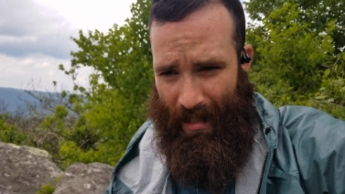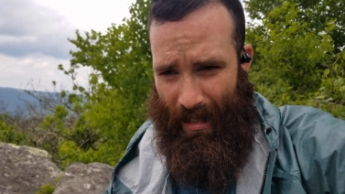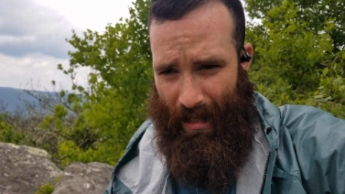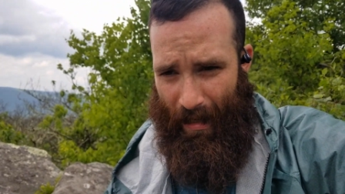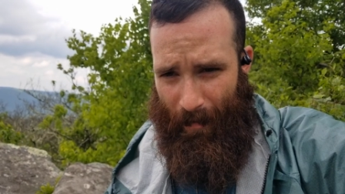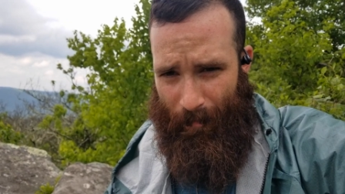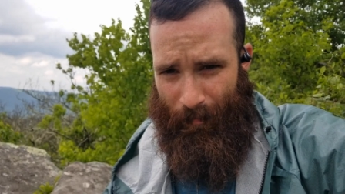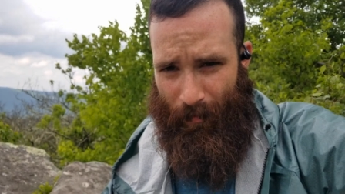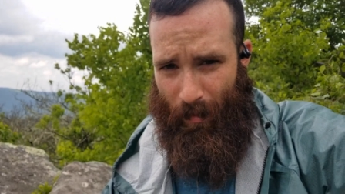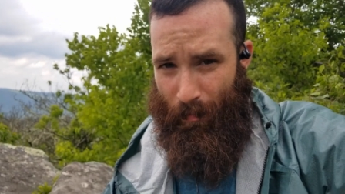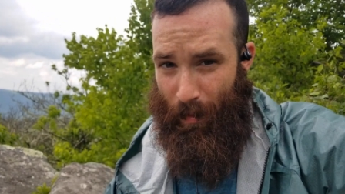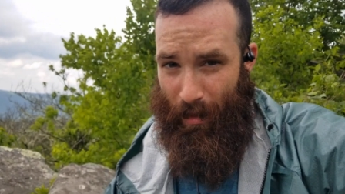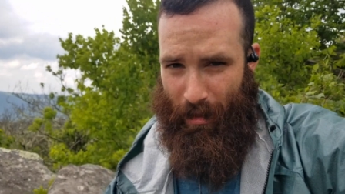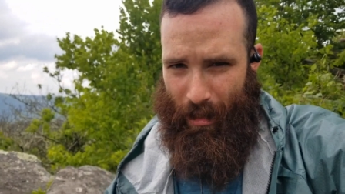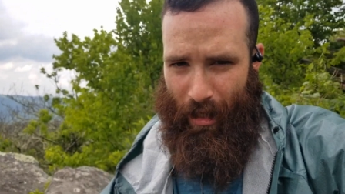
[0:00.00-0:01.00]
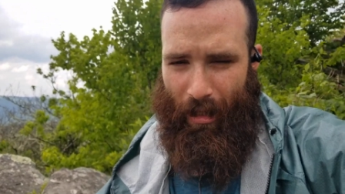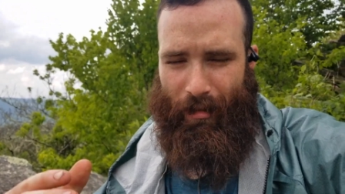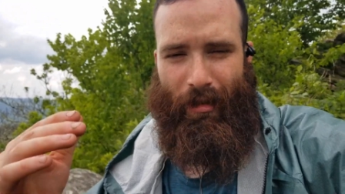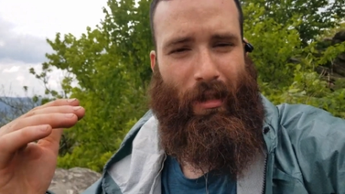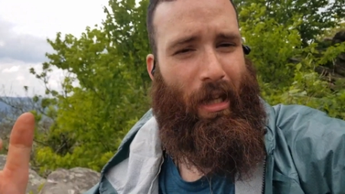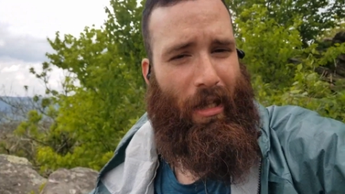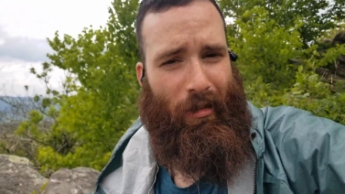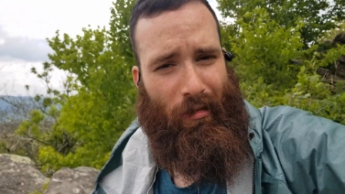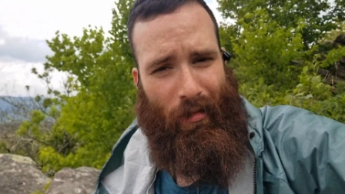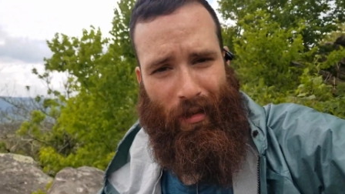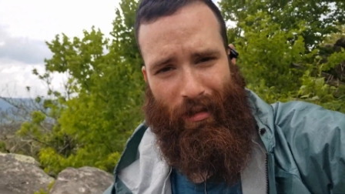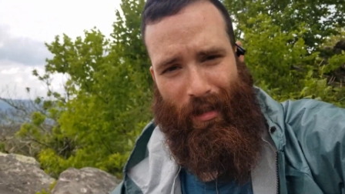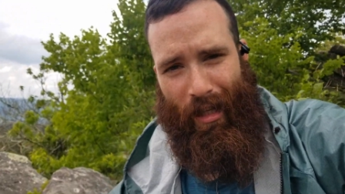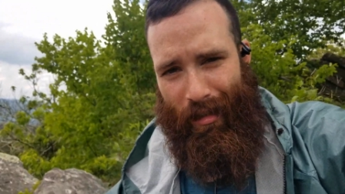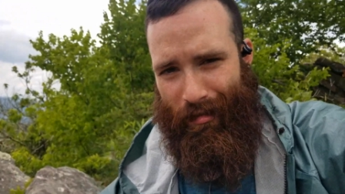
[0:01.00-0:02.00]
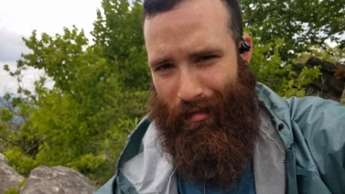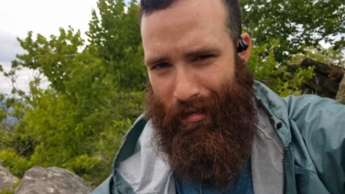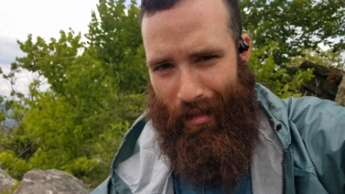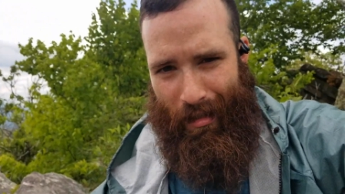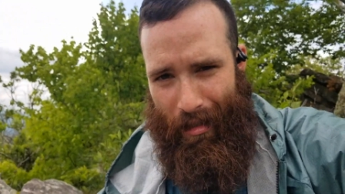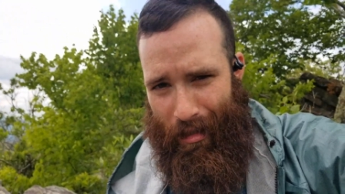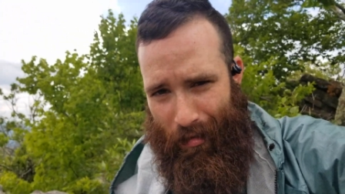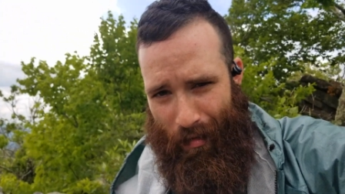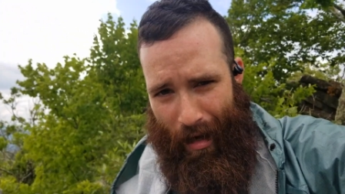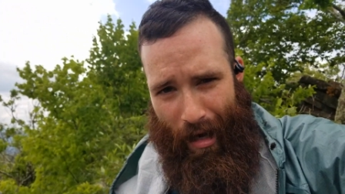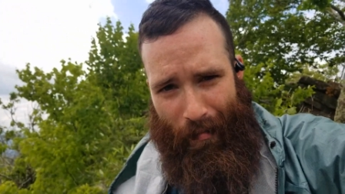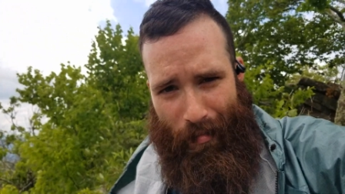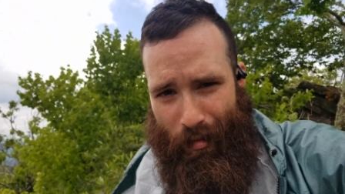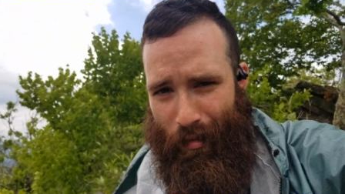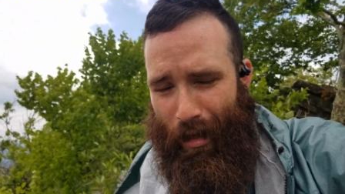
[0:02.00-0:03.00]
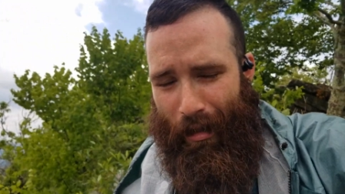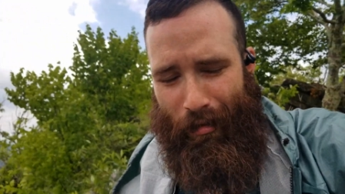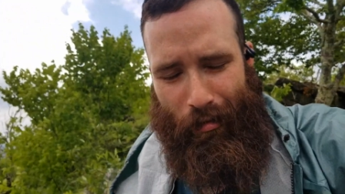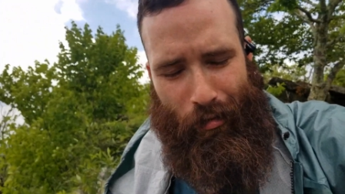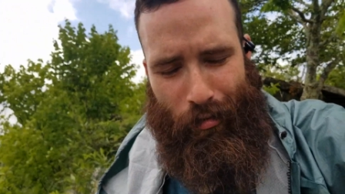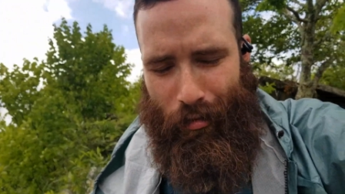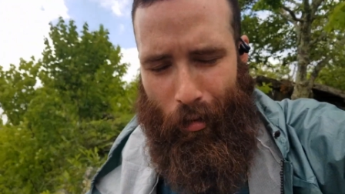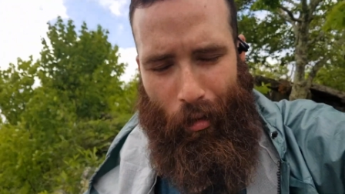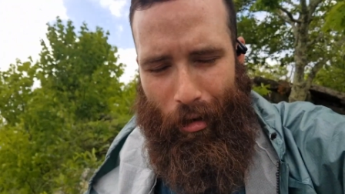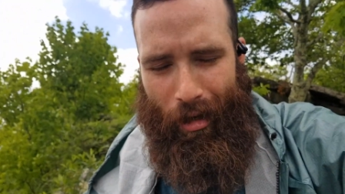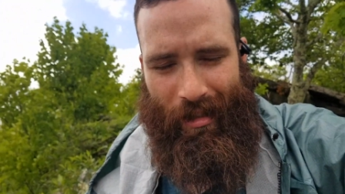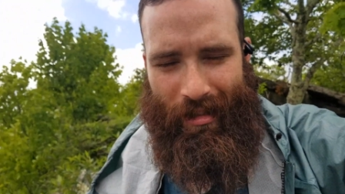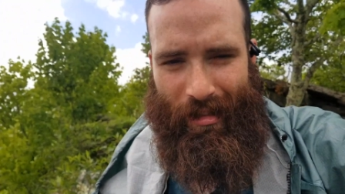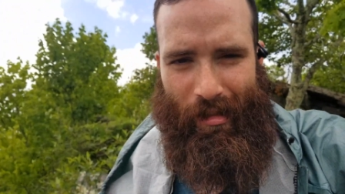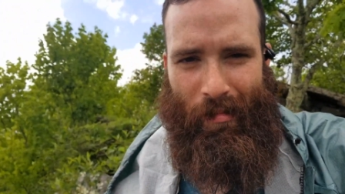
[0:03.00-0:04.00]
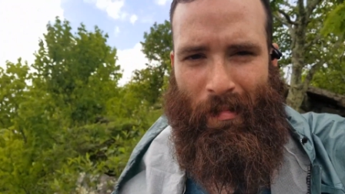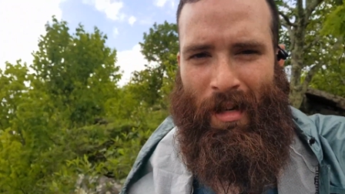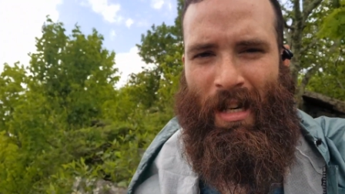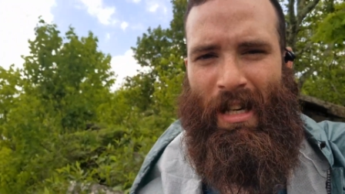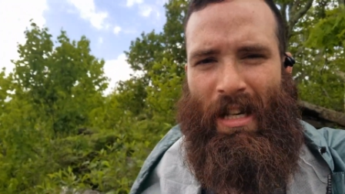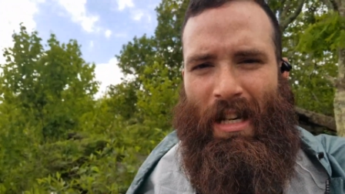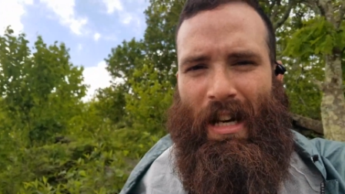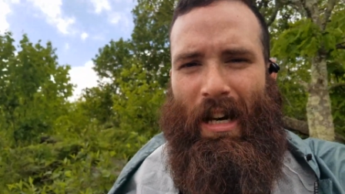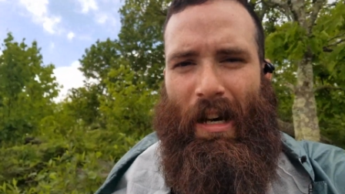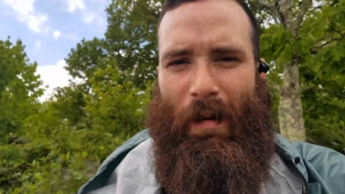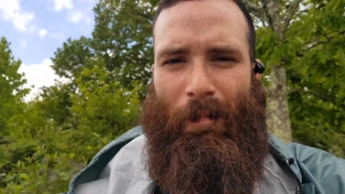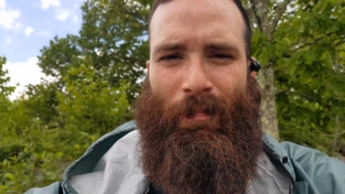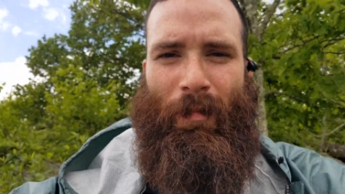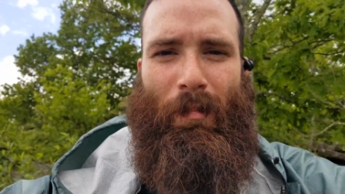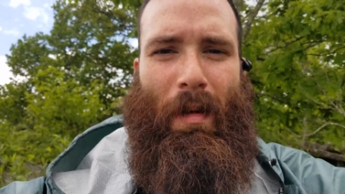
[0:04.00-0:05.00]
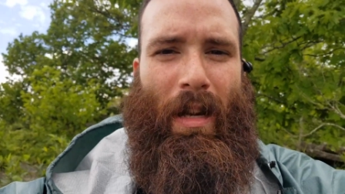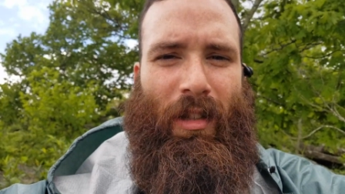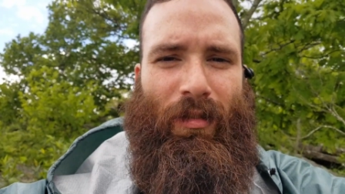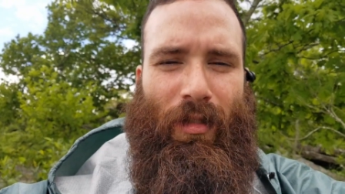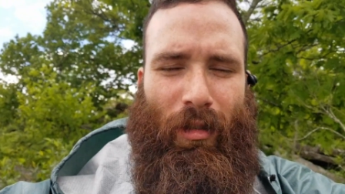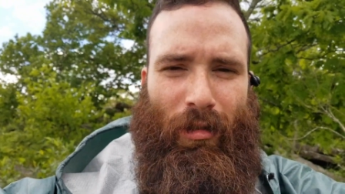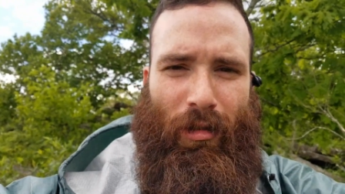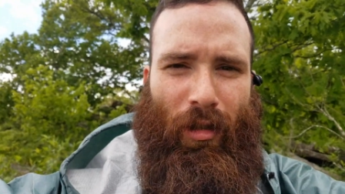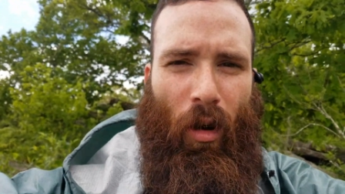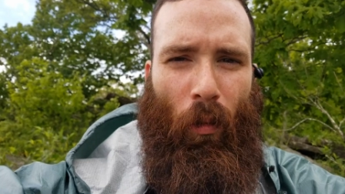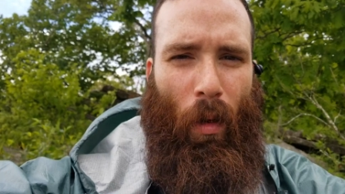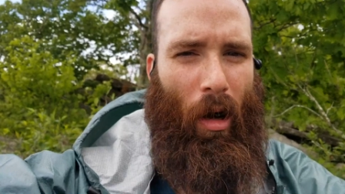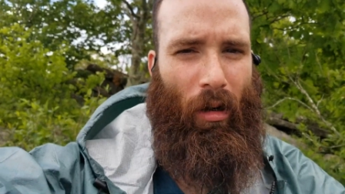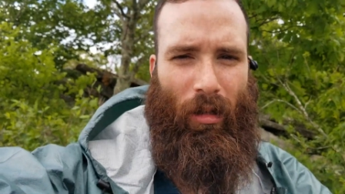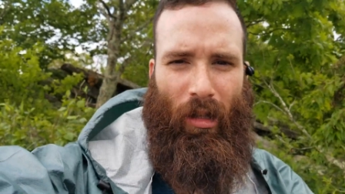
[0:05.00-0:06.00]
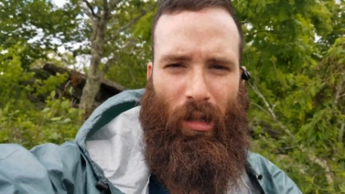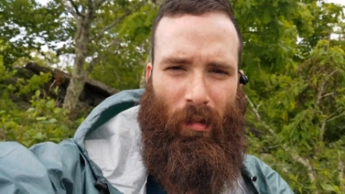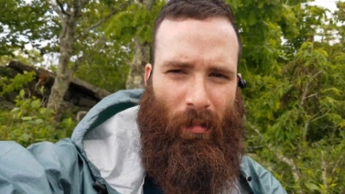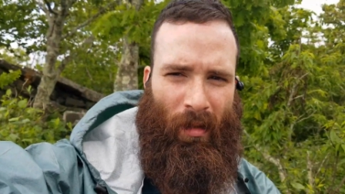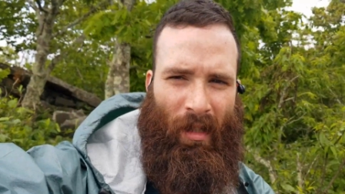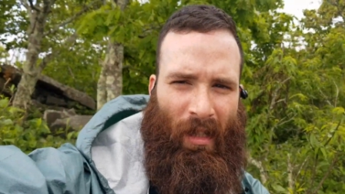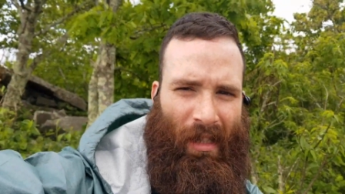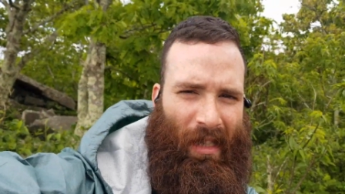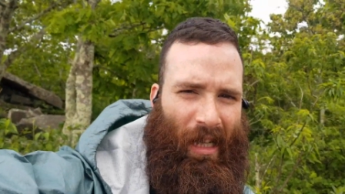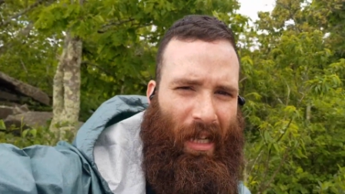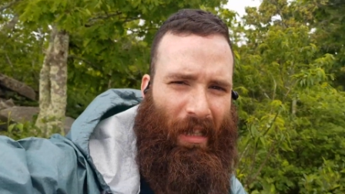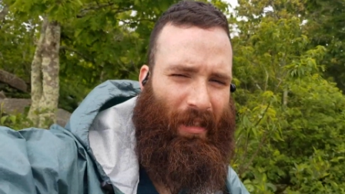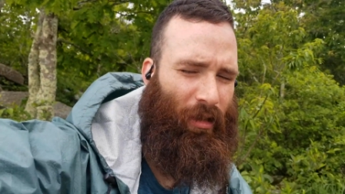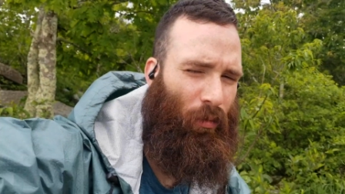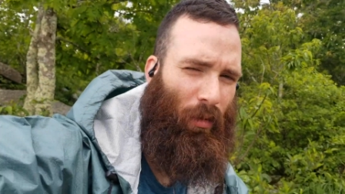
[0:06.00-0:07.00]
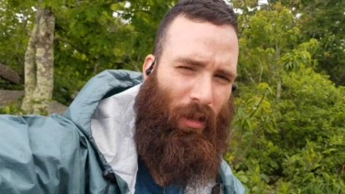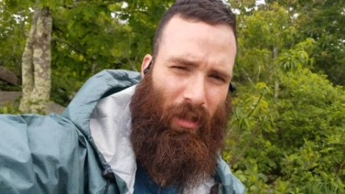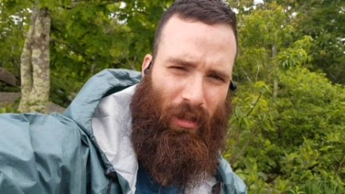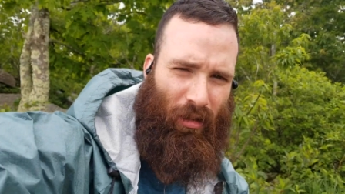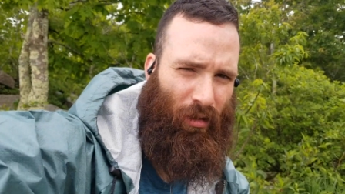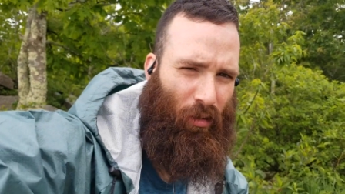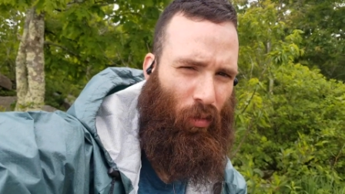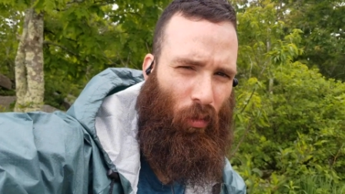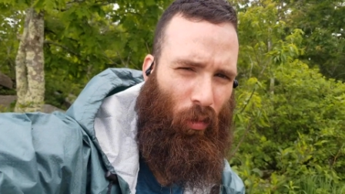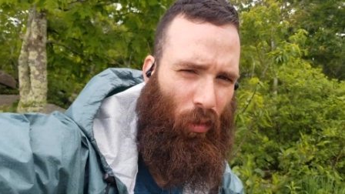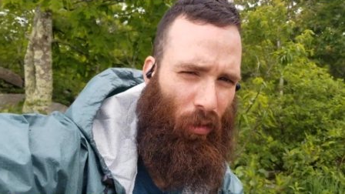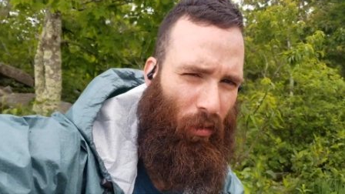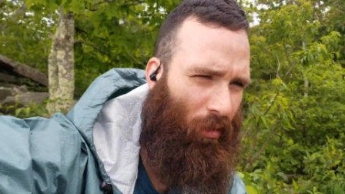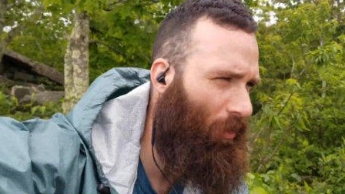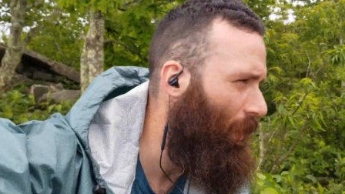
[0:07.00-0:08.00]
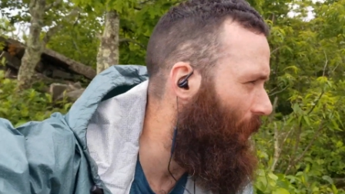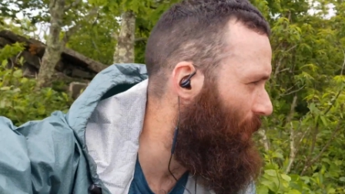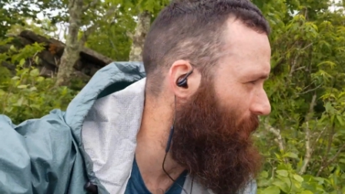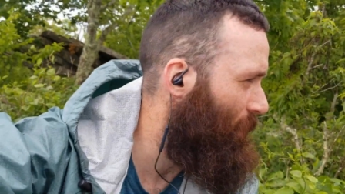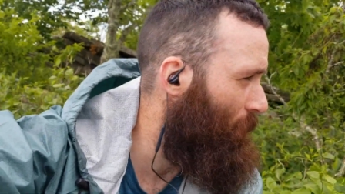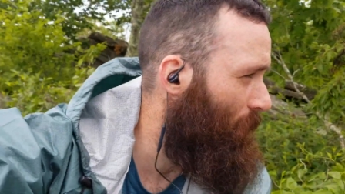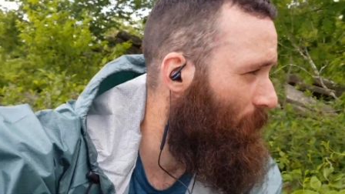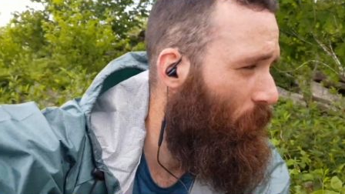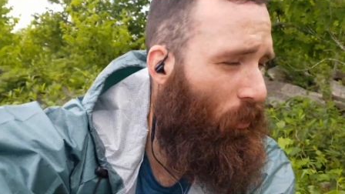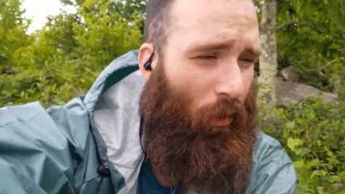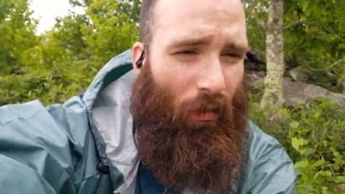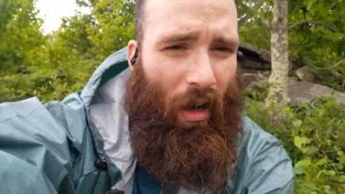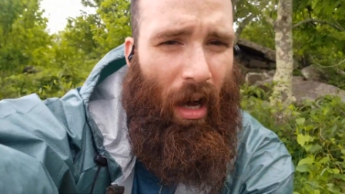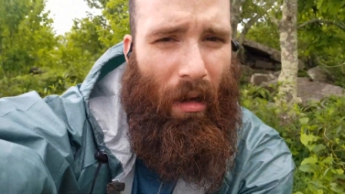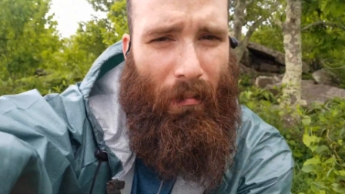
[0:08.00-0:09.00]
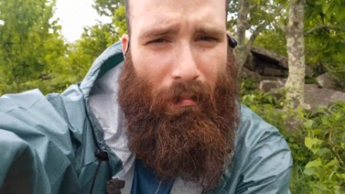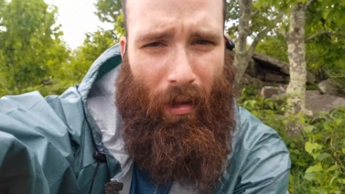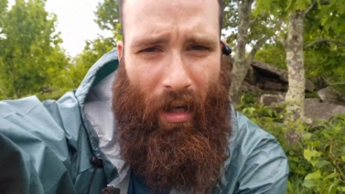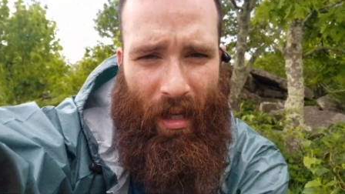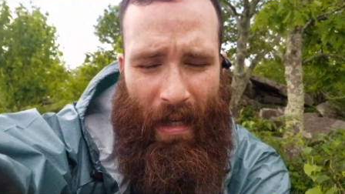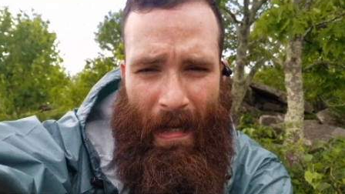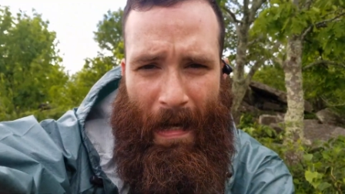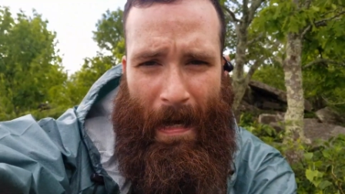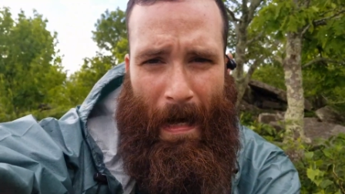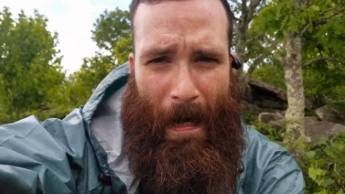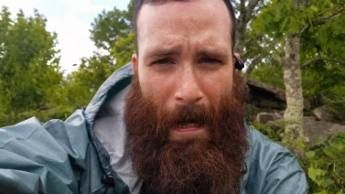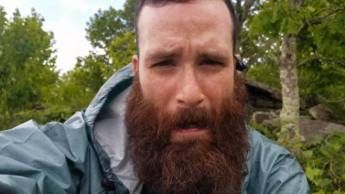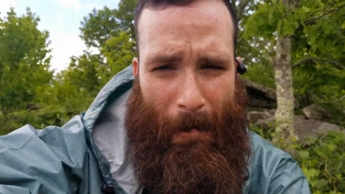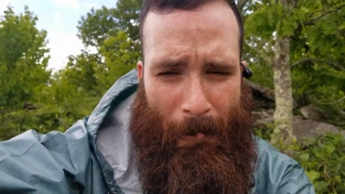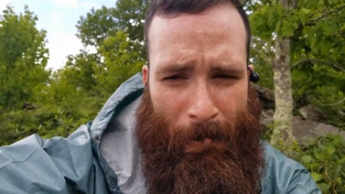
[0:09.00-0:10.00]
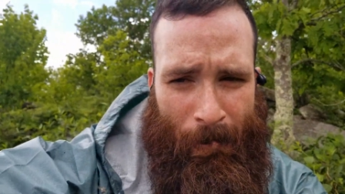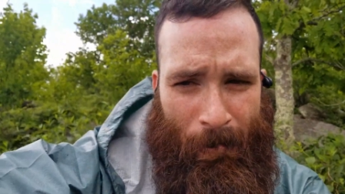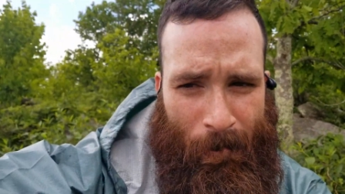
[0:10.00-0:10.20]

Um, big shout out to the Angels Rest Hostel and the Tramp. You guys are so awesome. Um, made us feel so welcome. Uh, it's a really just cool hostel with a cool vibe, but um,